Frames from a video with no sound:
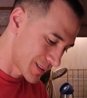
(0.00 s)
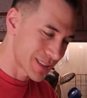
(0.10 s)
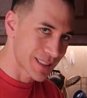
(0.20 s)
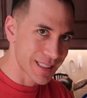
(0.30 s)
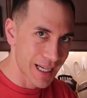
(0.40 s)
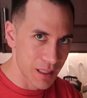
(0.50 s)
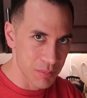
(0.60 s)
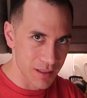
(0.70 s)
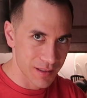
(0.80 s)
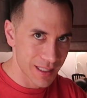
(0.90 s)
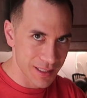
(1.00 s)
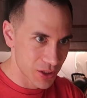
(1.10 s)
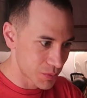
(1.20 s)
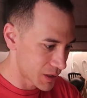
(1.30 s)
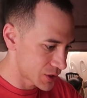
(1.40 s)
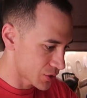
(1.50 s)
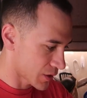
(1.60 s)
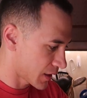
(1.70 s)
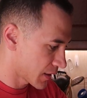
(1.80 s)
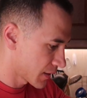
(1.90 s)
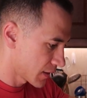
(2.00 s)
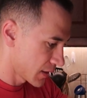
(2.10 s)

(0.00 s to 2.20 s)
Just a tad bit, not too much, okay?